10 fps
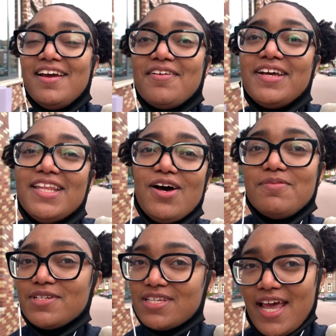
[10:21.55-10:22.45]
Right now I'm
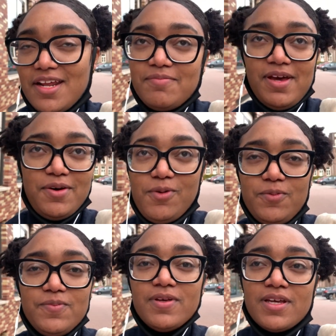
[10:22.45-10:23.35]
just heading back
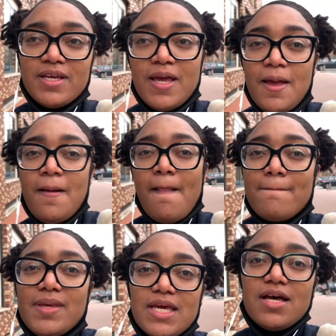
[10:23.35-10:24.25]
home
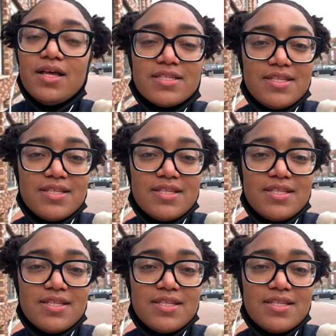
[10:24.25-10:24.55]
because